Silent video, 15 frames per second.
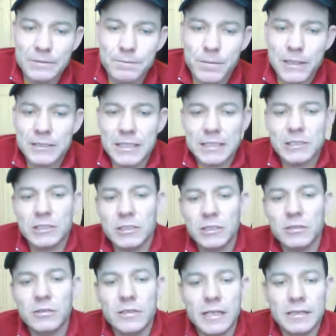But they
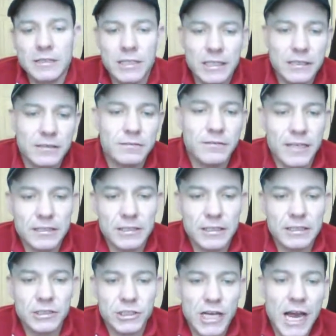still continue
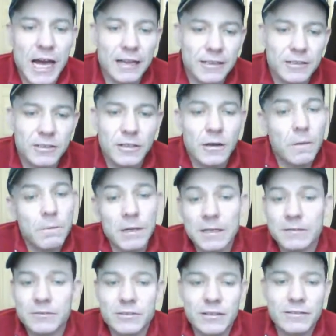Wrestling Challenge, but
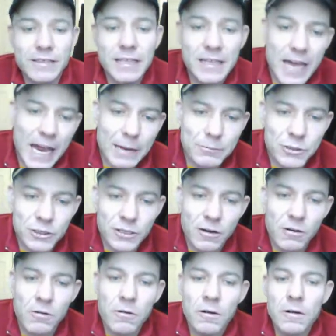it was a recap
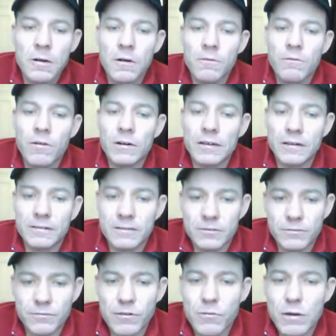show
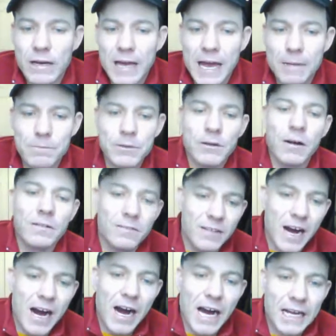for what happened on
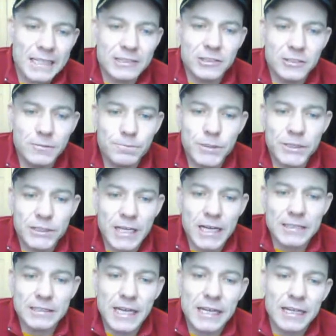Raw and
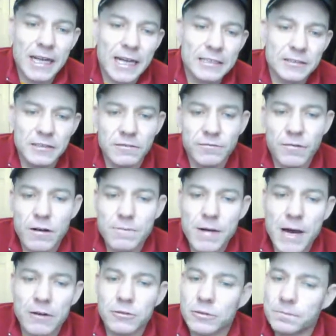Superstars that lasted for
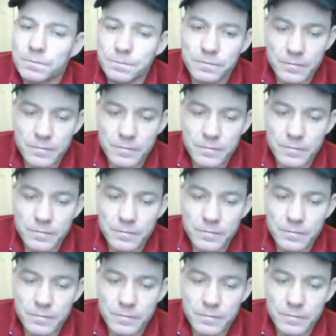about